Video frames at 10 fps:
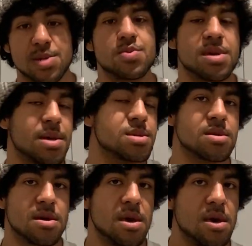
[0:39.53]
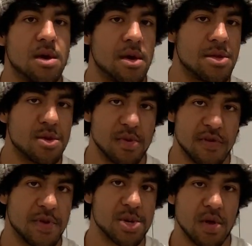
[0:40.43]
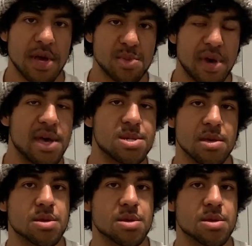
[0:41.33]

She was asking, do you believe the soul has mass,